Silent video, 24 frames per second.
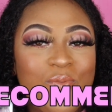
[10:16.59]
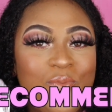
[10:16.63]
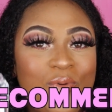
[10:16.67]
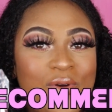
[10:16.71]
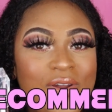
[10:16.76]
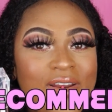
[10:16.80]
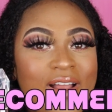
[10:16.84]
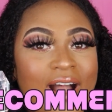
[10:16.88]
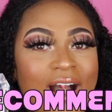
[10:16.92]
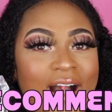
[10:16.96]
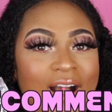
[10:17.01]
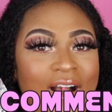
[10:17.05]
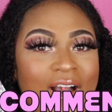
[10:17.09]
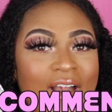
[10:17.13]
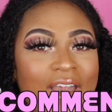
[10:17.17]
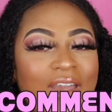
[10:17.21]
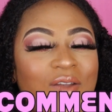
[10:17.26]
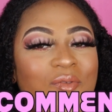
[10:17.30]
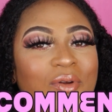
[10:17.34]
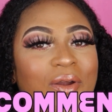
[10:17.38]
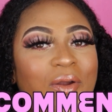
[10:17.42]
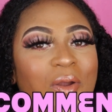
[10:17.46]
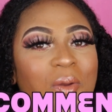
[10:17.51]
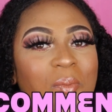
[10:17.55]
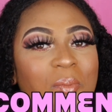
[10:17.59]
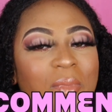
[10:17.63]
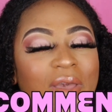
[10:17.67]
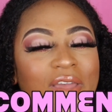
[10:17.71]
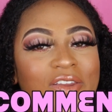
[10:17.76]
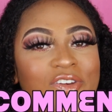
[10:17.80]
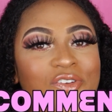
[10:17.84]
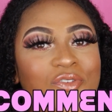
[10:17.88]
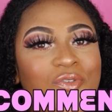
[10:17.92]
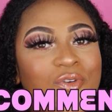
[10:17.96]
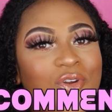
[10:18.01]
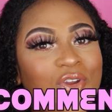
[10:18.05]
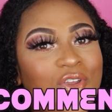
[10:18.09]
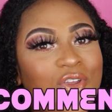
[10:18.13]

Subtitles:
Would I recommend for